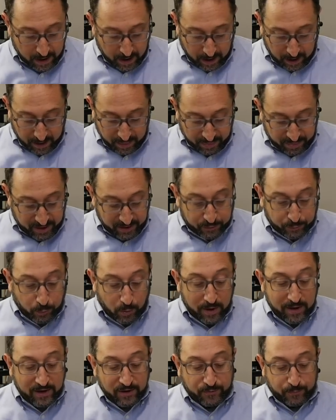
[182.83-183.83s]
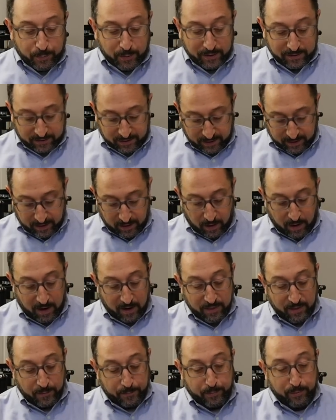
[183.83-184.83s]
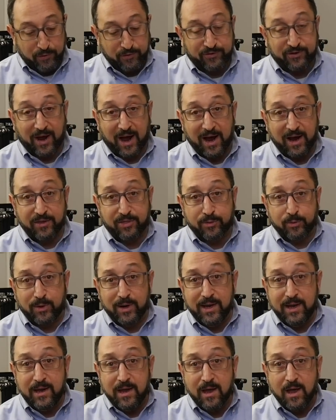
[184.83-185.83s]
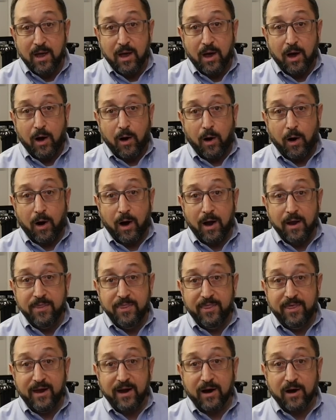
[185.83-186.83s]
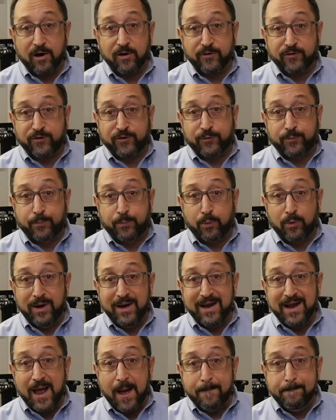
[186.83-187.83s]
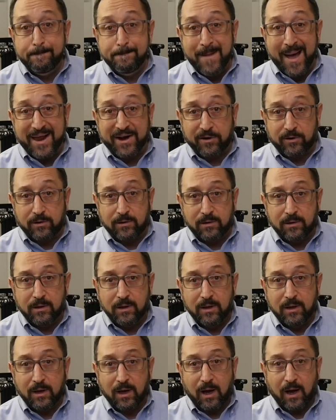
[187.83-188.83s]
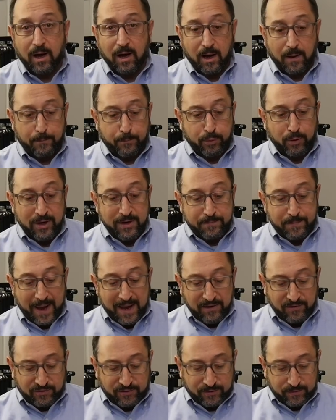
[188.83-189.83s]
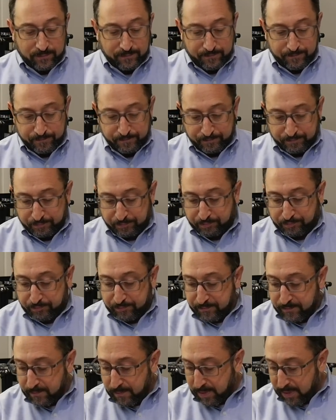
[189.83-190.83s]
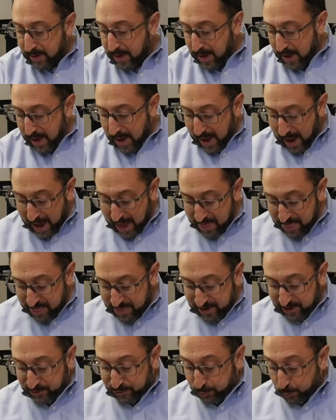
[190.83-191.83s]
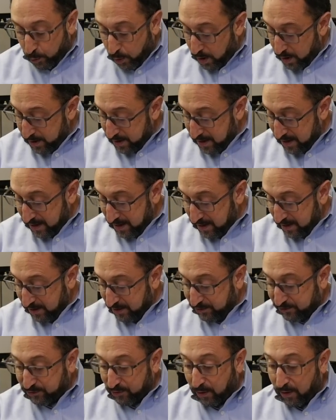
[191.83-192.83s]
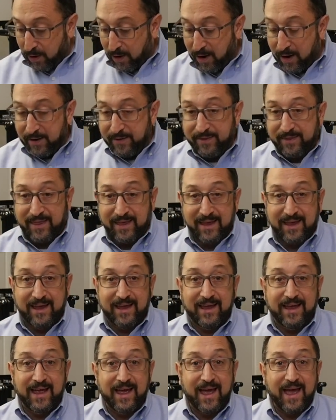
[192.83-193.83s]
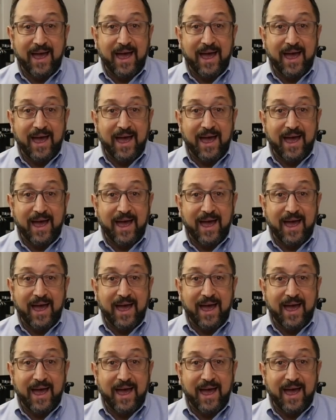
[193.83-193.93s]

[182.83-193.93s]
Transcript: Uh, this one is printed on the Prusa i3 on their spring metal uh, print base and this one is on the